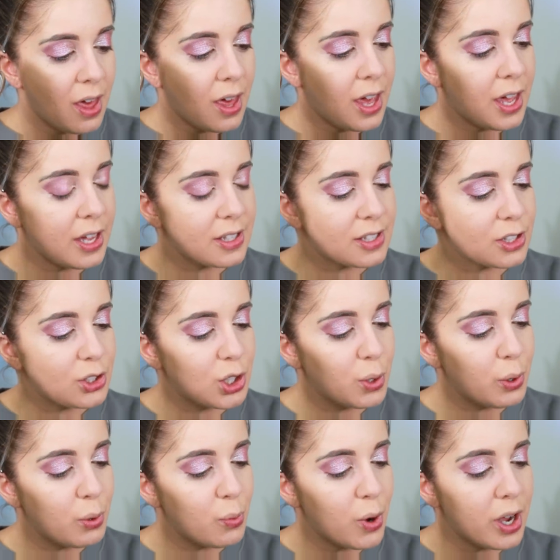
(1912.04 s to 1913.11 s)
It's a
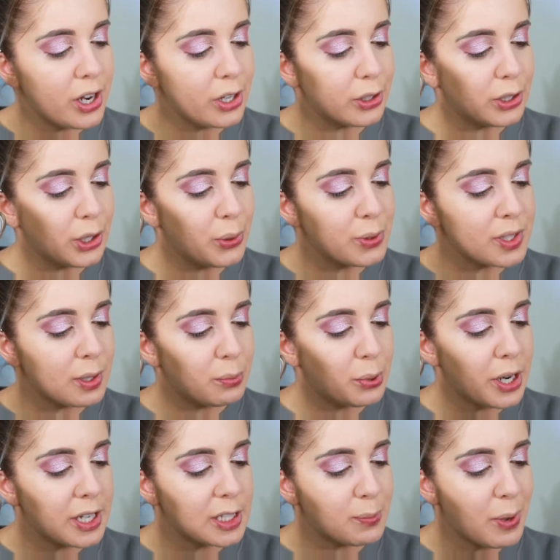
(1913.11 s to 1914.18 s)
two-in-one loose and
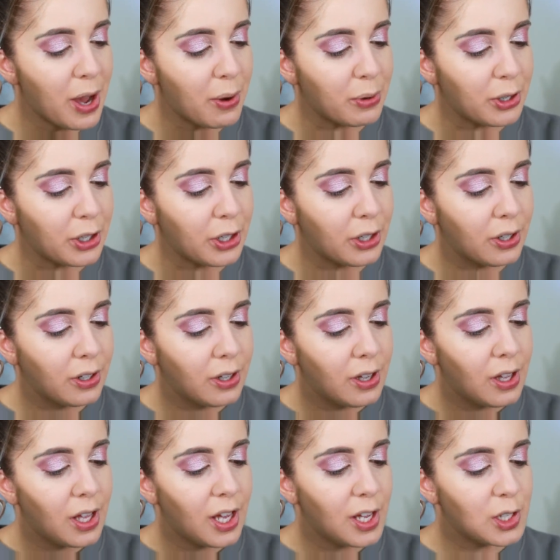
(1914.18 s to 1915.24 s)
pressed powder
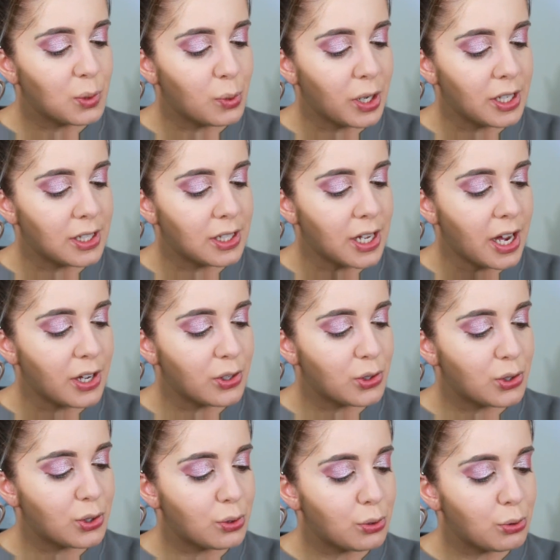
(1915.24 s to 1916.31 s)
is what it
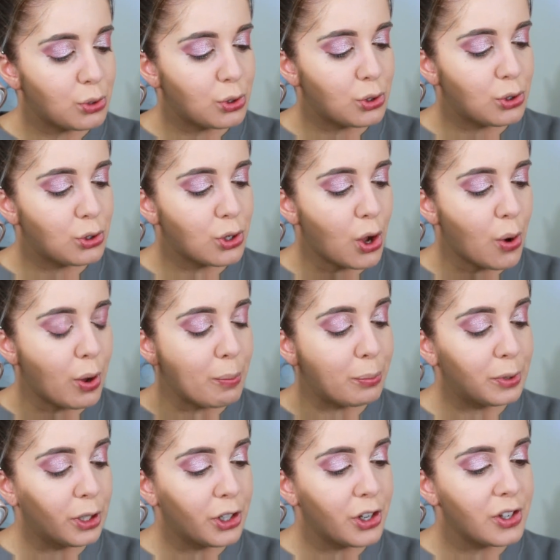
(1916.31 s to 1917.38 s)
says. So it
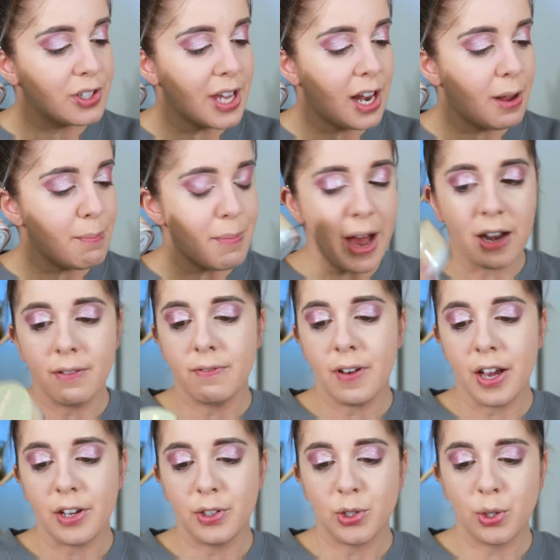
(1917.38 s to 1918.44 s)
blurs and it
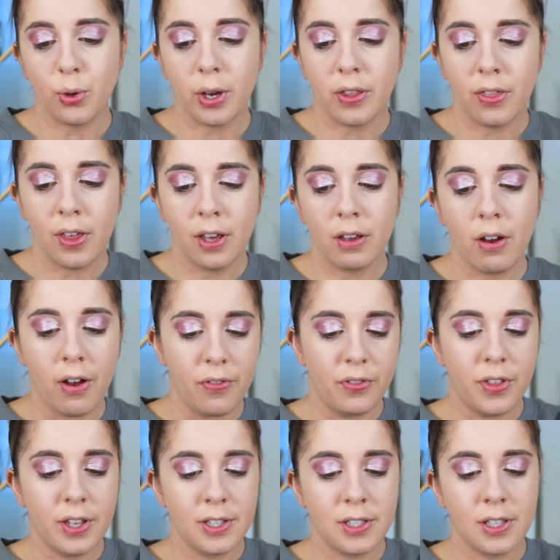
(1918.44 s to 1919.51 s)
mattifies. So I think on
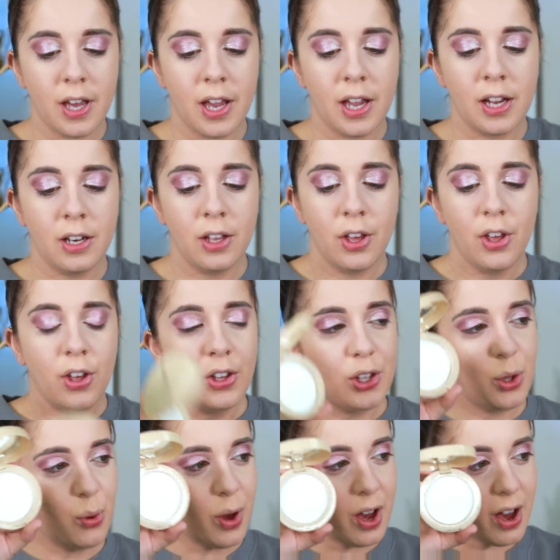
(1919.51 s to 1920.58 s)
this side,
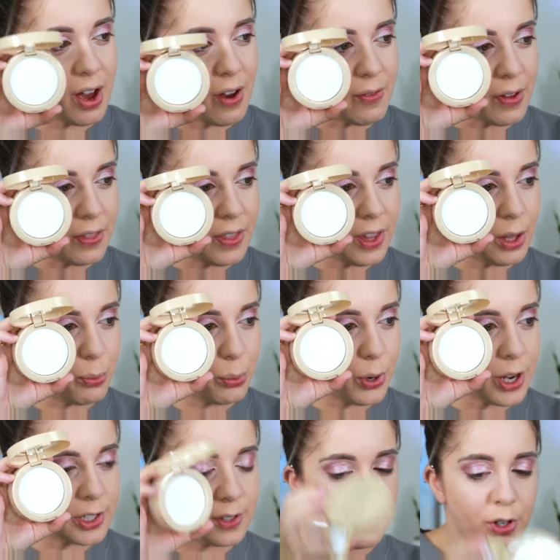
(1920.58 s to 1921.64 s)
you have the
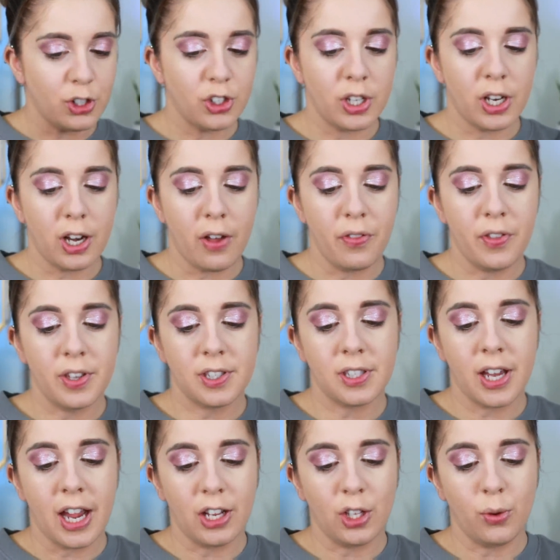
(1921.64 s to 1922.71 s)
pressed version and on this
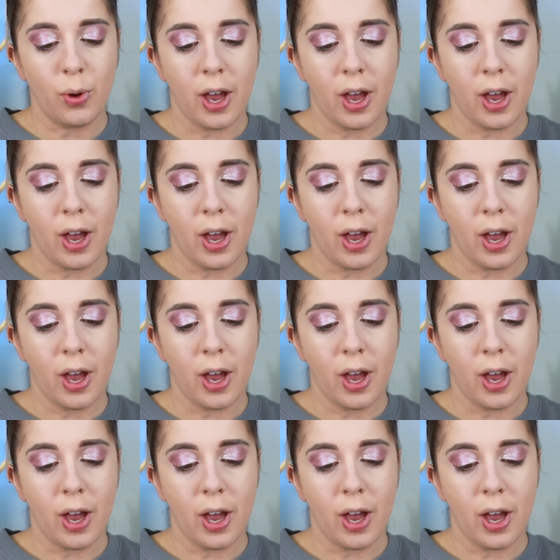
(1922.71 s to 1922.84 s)
side you